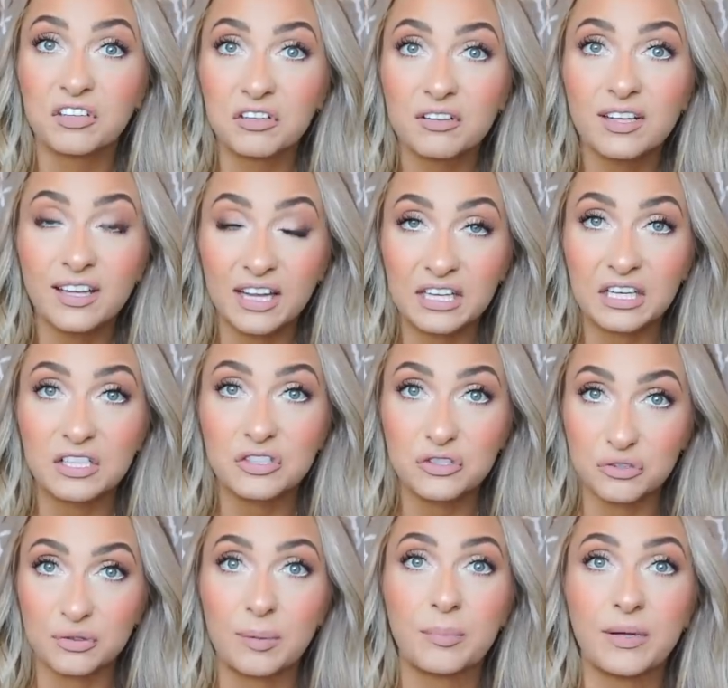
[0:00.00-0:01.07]
literally like
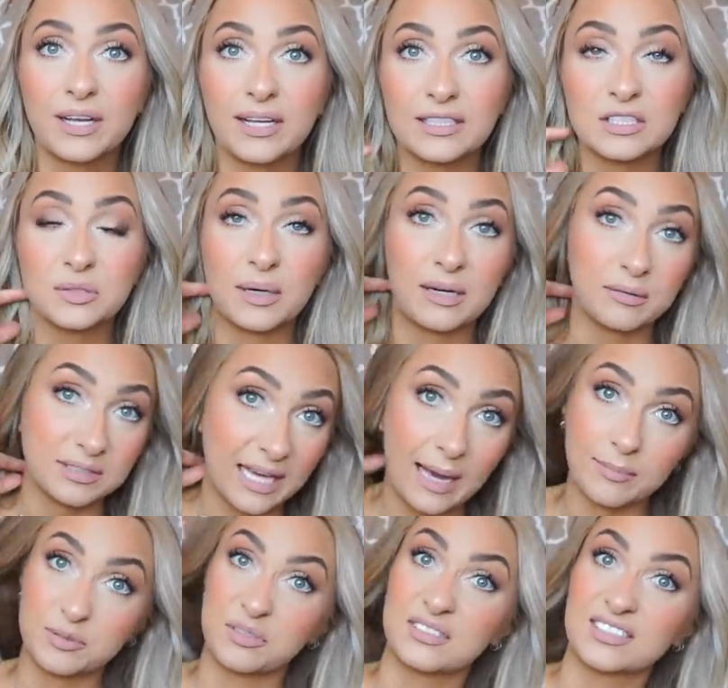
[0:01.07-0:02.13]
dripping in sweat. It was
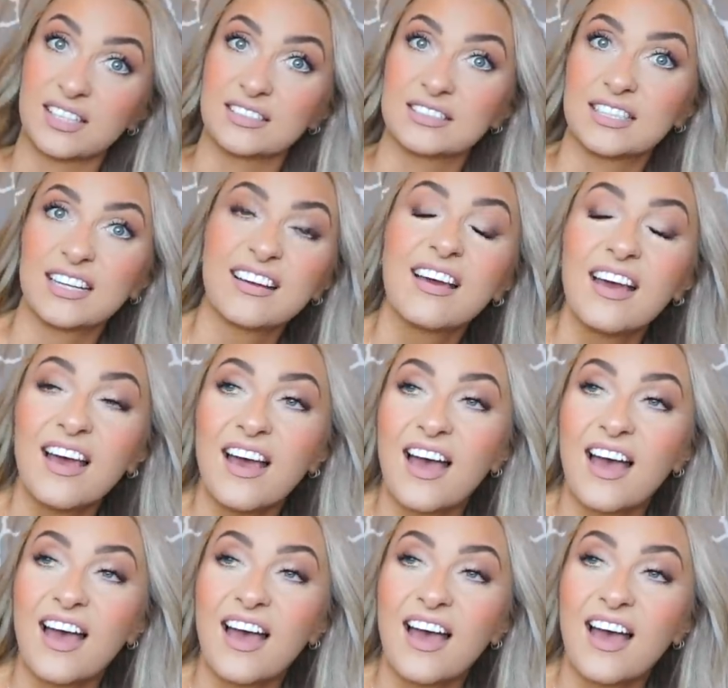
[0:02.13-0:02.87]
absolutely disgusting.